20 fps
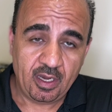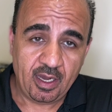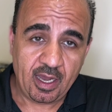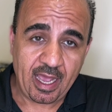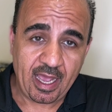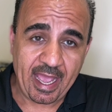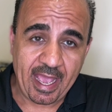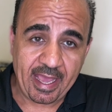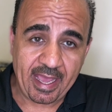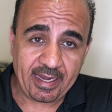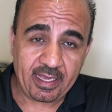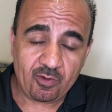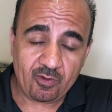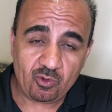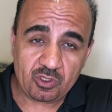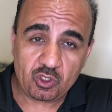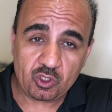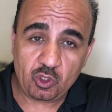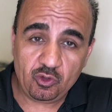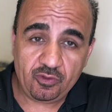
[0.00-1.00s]
And it
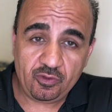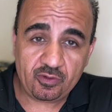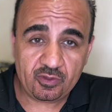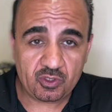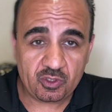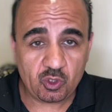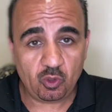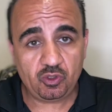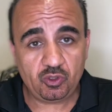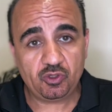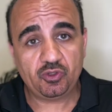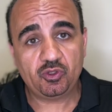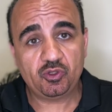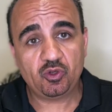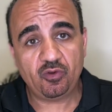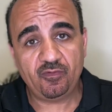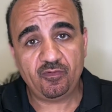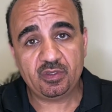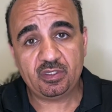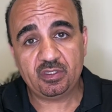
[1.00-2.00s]
was Lutheran Social
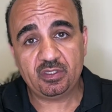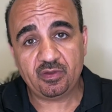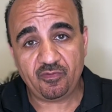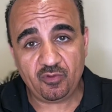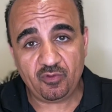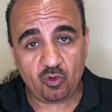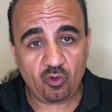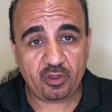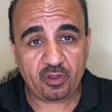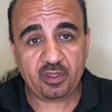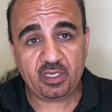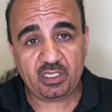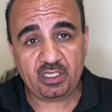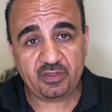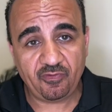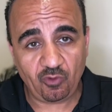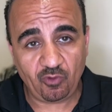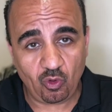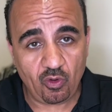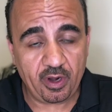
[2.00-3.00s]
Services of Northeast
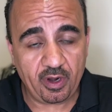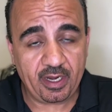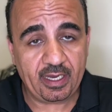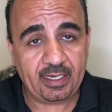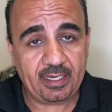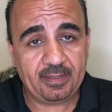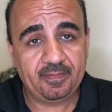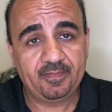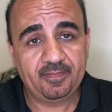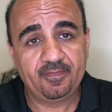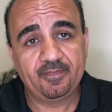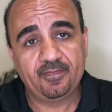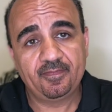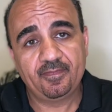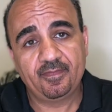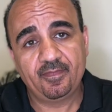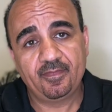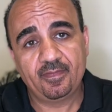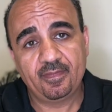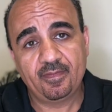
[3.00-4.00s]
Florida
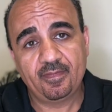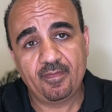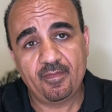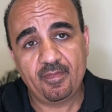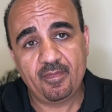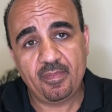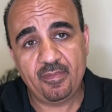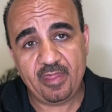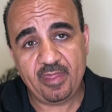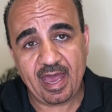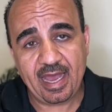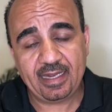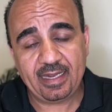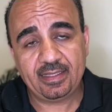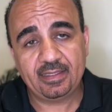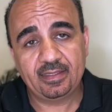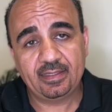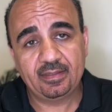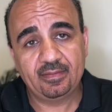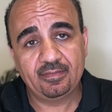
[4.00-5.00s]

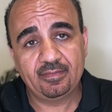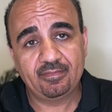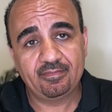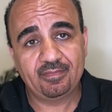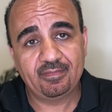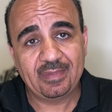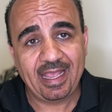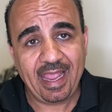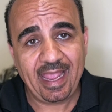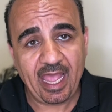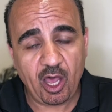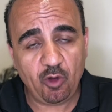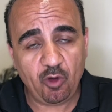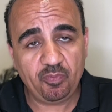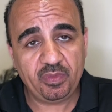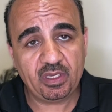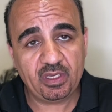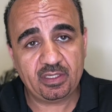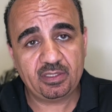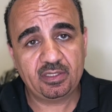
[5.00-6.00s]
that helped
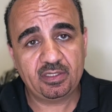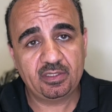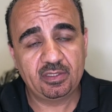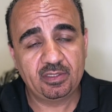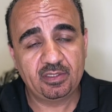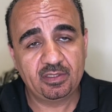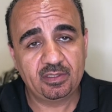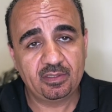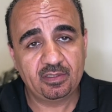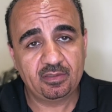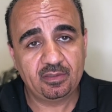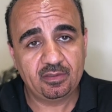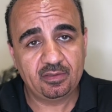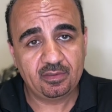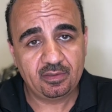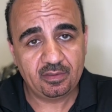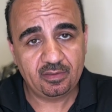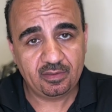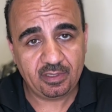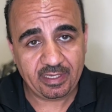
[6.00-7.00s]
us
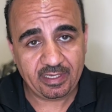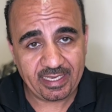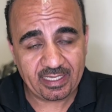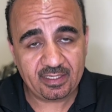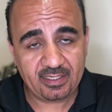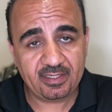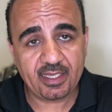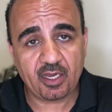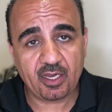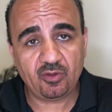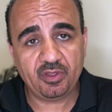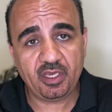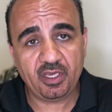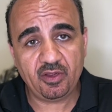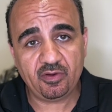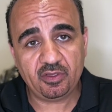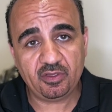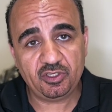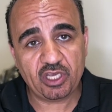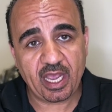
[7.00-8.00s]
get settled here
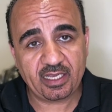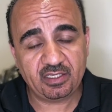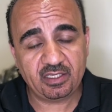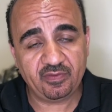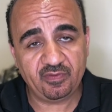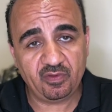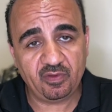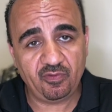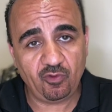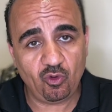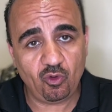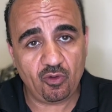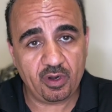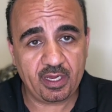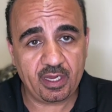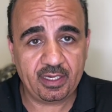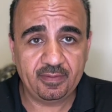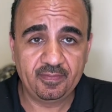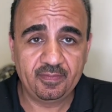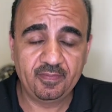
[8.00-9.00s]
in Jacksonville, Florida.